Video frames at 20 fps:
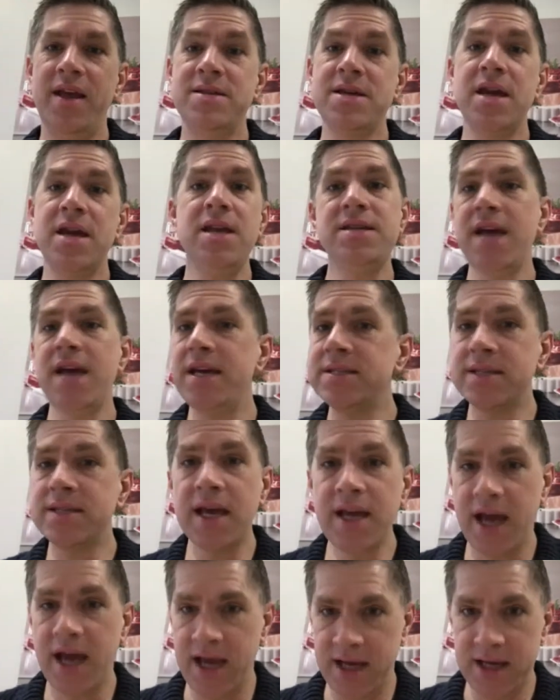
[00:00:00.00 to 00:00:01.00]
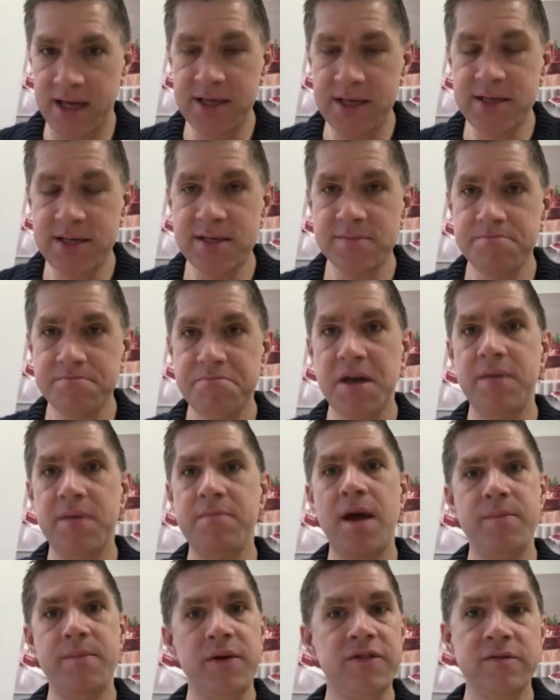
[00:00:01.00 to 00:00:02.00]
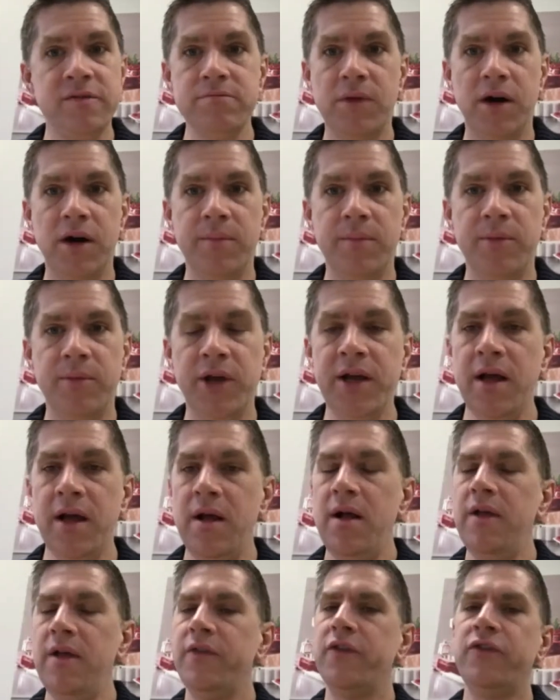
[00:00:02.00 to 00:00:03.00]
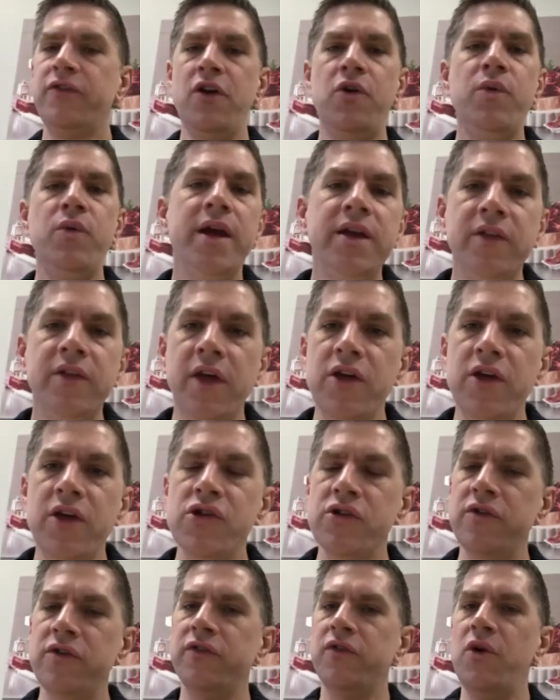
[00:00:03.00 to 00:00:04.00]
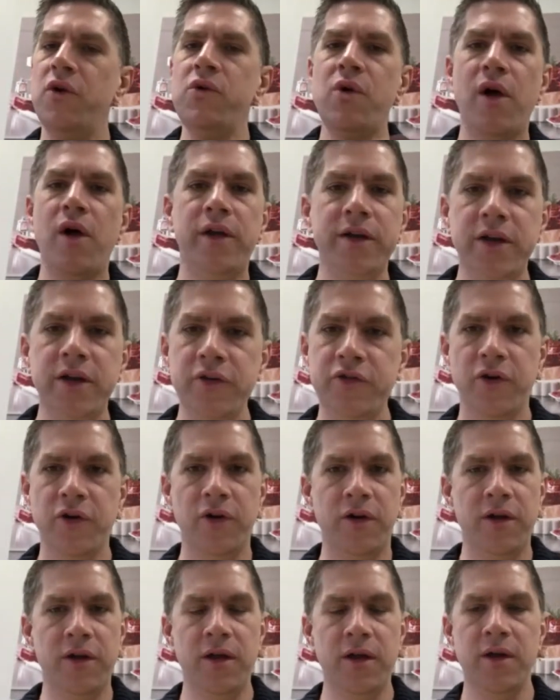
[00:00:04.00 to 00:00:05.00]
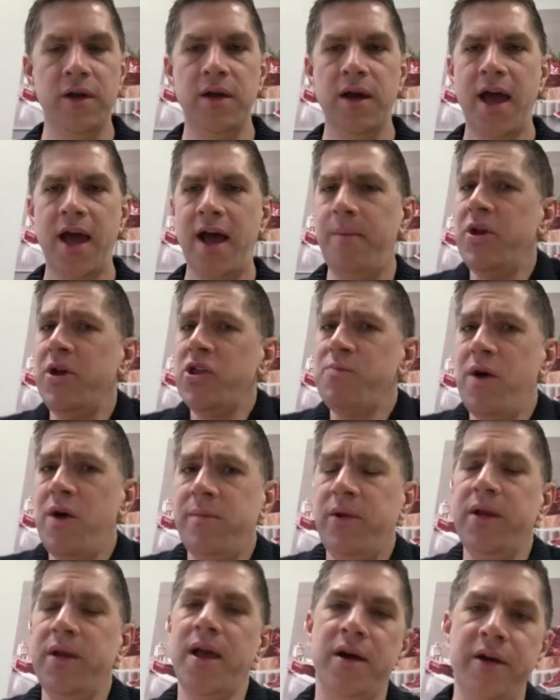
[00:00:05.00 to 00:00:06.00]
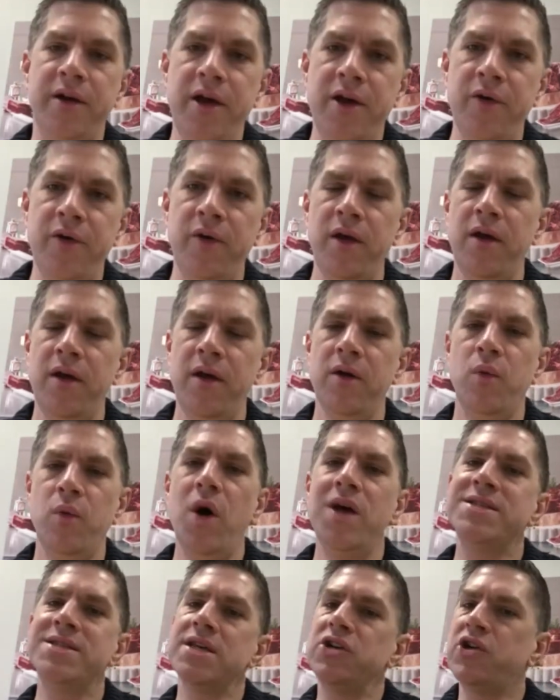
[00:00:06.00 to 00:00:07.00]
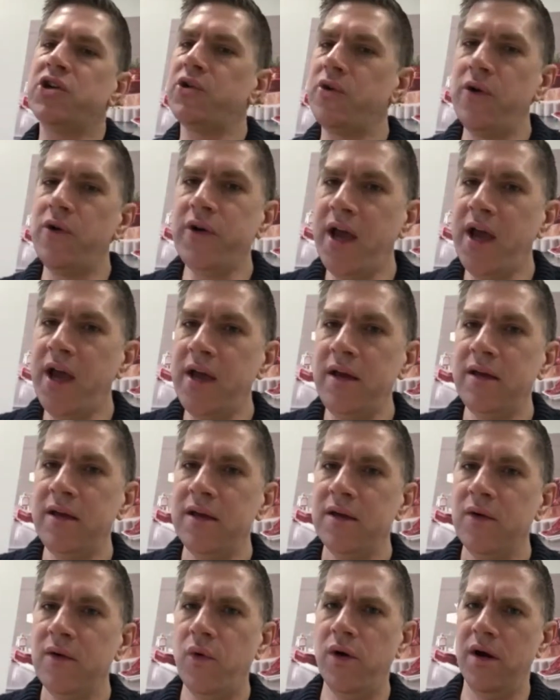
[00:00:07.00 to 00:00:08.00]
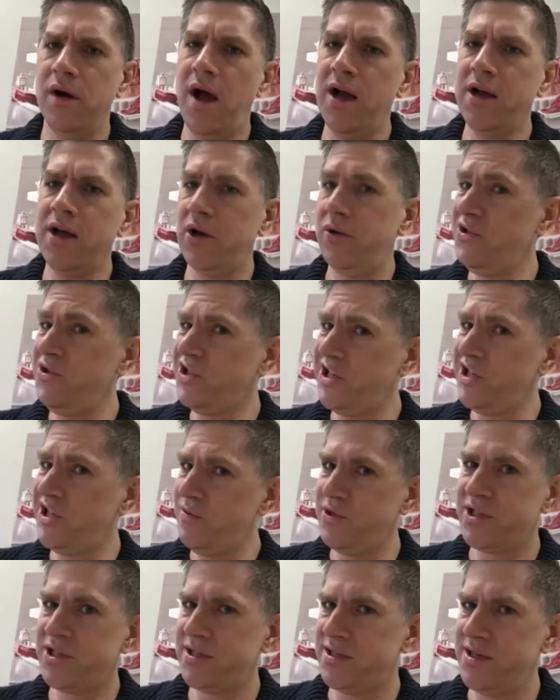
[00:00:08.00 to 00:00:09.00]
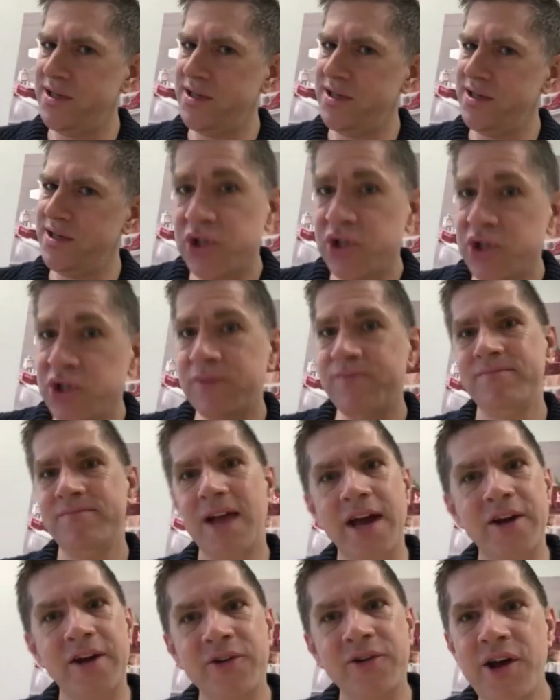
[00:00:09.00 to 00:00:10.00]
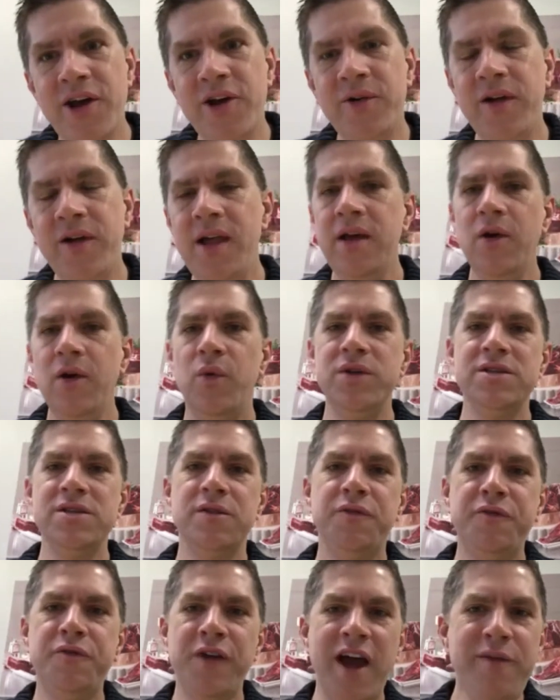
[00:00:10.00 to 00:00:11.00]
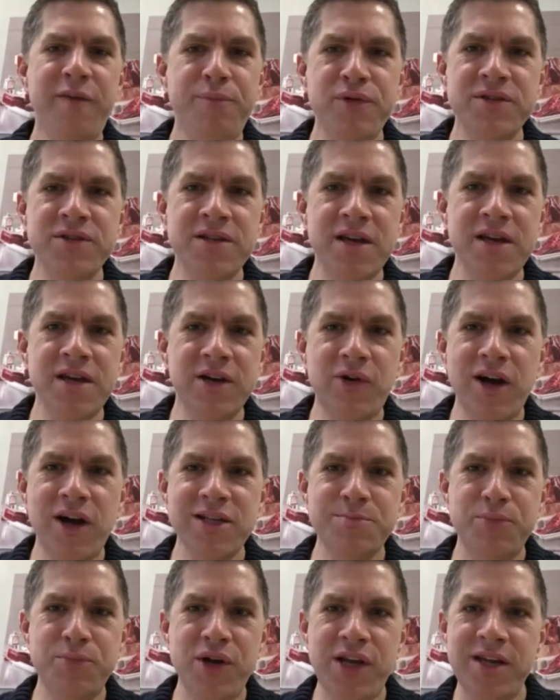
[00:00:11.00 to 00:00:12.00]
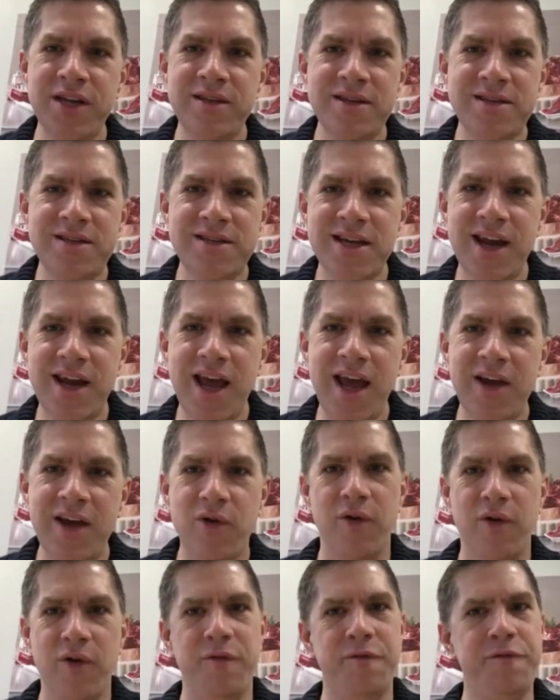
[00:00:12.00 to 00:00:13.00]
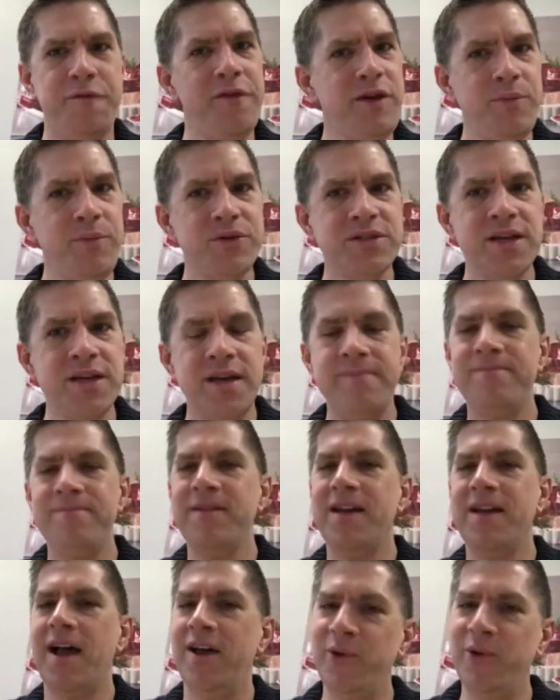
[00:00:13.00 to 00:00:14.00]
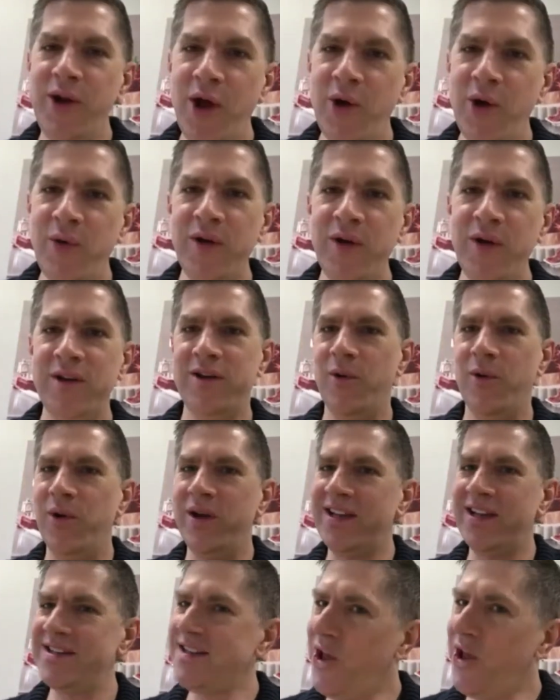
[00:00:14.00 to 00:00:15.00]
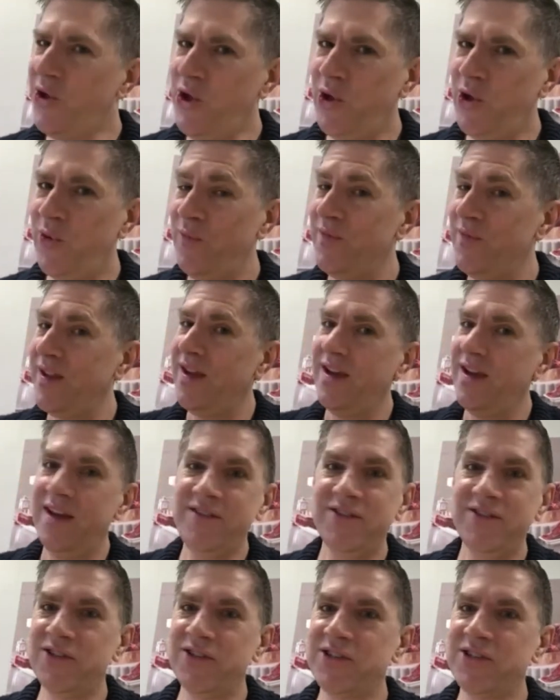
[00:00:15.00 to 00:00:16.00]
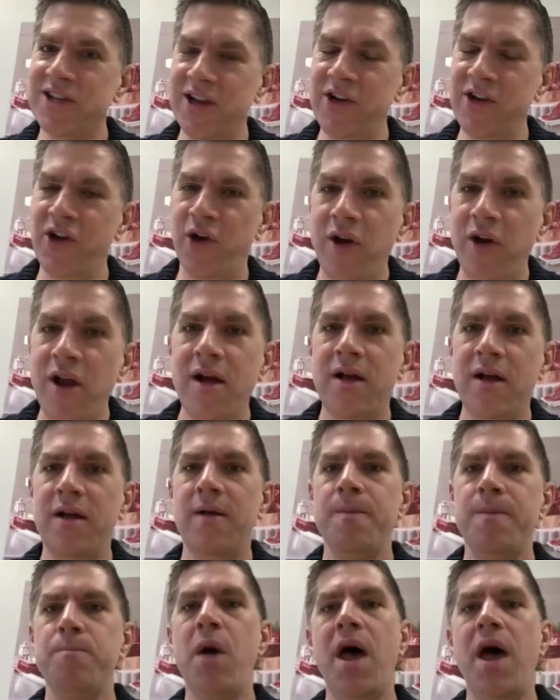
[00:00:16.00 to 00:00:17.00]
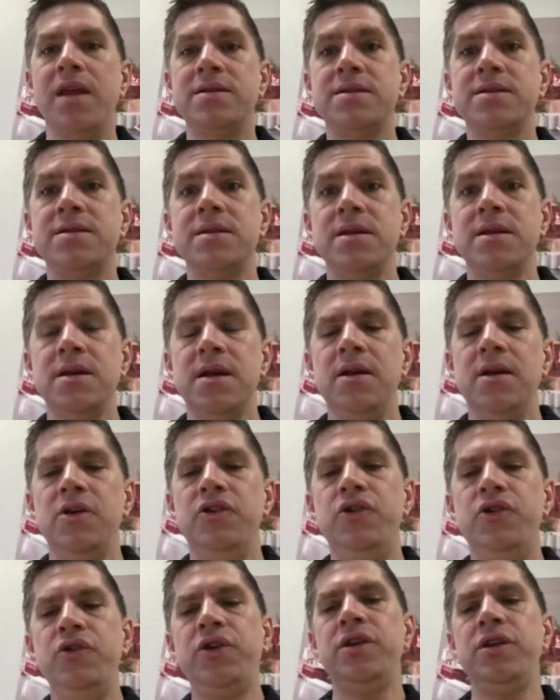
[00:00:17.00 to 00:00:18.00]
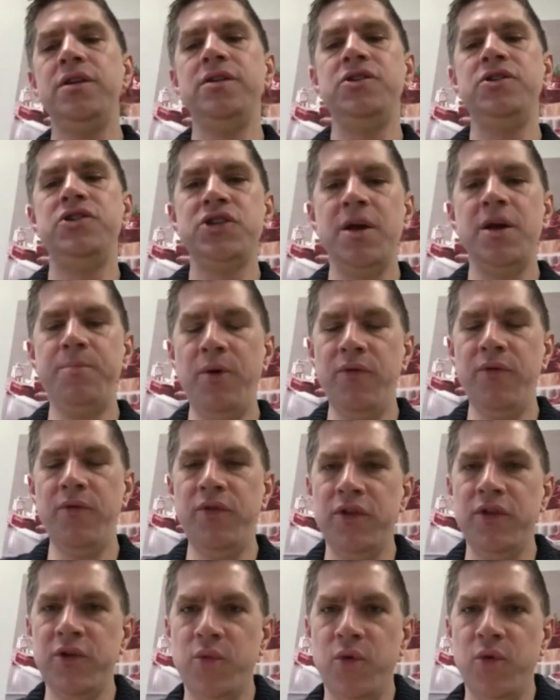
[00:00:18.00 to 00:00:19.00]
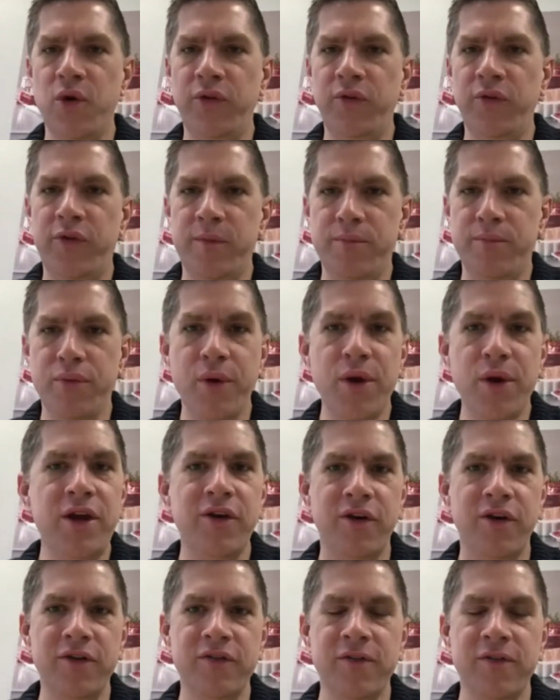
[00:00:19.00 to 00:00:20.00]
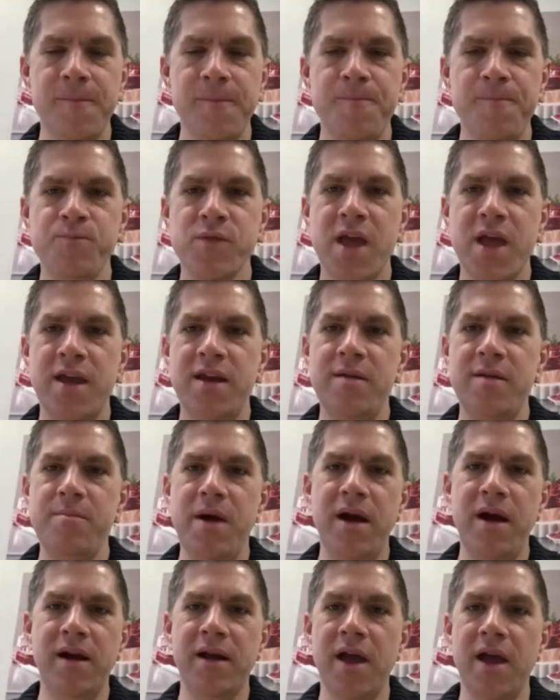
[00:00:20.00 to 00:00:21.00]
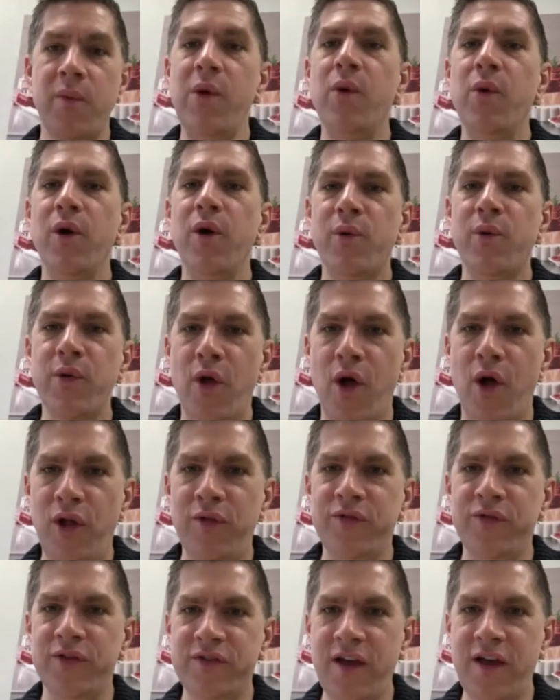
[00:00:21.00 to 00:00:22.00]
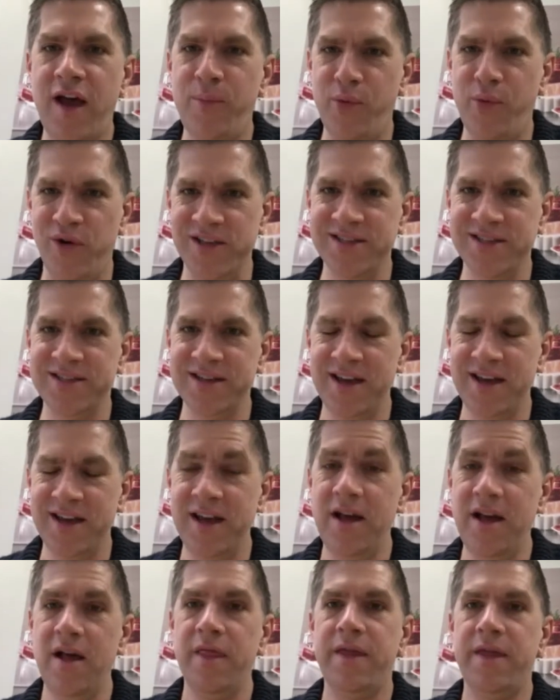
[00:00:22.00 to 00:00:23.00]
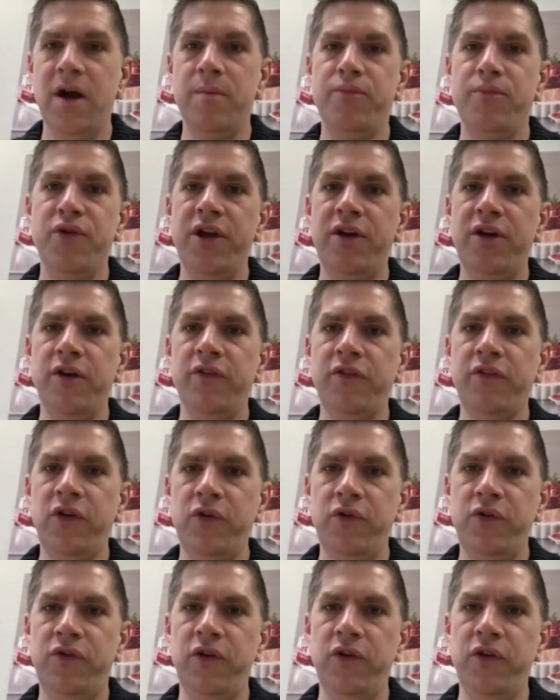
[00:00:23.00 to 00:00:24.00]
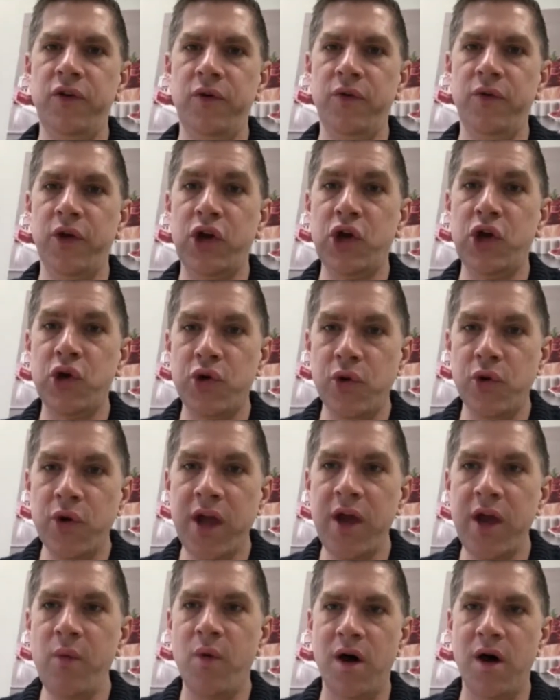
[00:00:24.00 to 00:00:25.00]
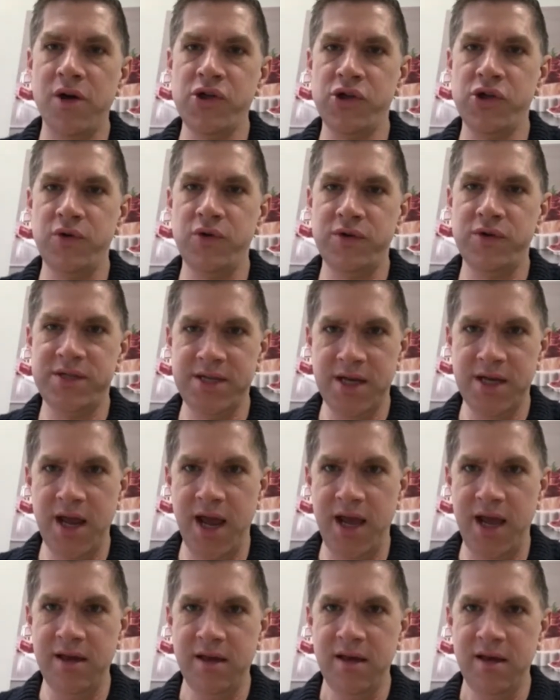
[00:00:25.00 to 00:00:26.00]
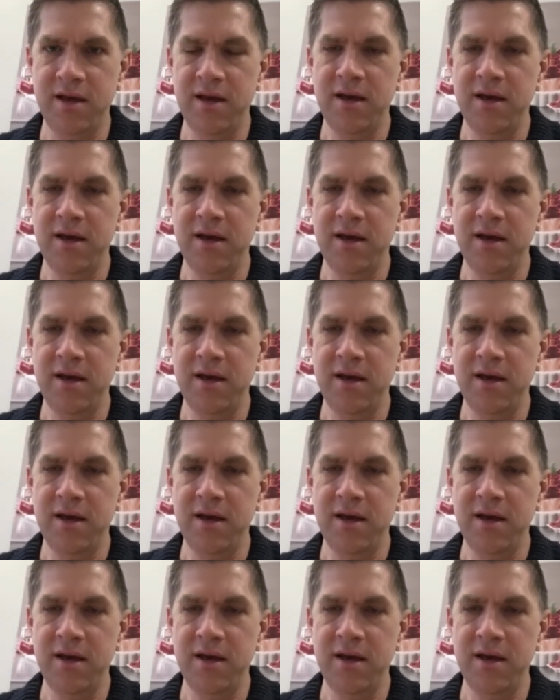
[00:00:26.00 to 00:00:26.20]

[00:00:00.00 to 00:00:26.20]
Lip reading: it's going to taste like Angus, but it might be some marbling. There's no regulation. There's no quality control. How much marbling? I don't know. Was it Kuroge or Akaushi, which is not special? I don't know. Was it 5% crossbreed in the DNA or 50%? I don't know. No one can tell you. It's just unknown. But you can jump over to the world of the breeders. And in America, and we work with all of the top ones, there are breeders who do the Kuroge Washu DNA